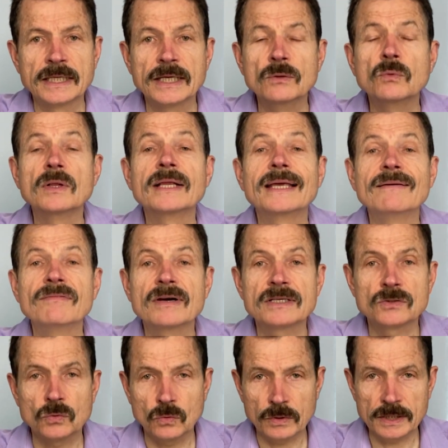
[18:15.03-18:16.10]
He will give
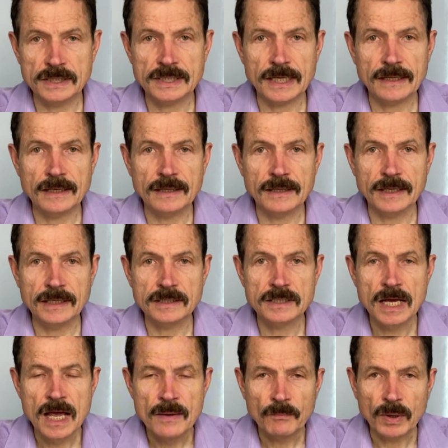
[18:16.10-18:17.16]
us all these other things.
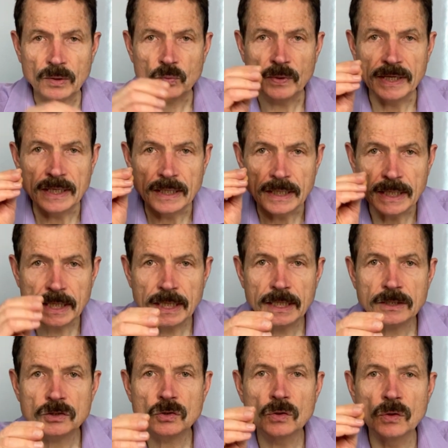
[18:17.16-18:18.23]
But we
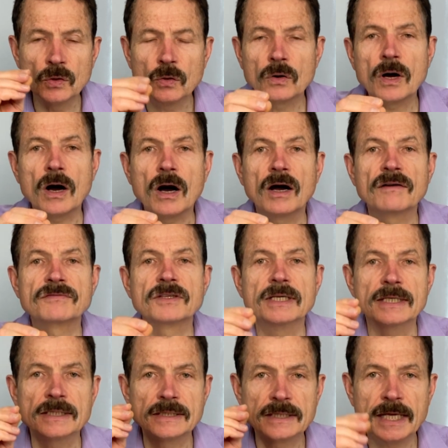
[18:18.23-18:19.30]
need to look after
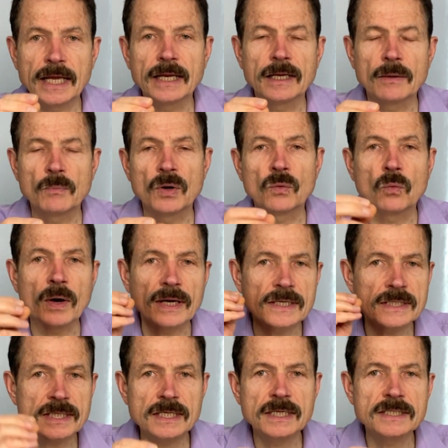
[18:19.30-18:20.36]
his kingdom. And what
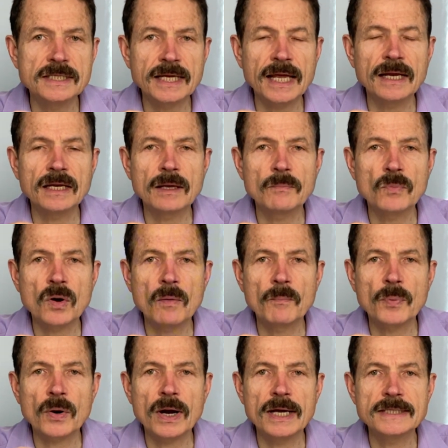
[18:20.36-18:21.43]
does his kingdom
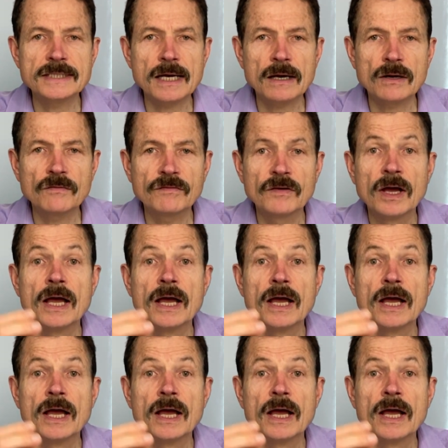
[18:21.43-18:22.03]
comprise out of?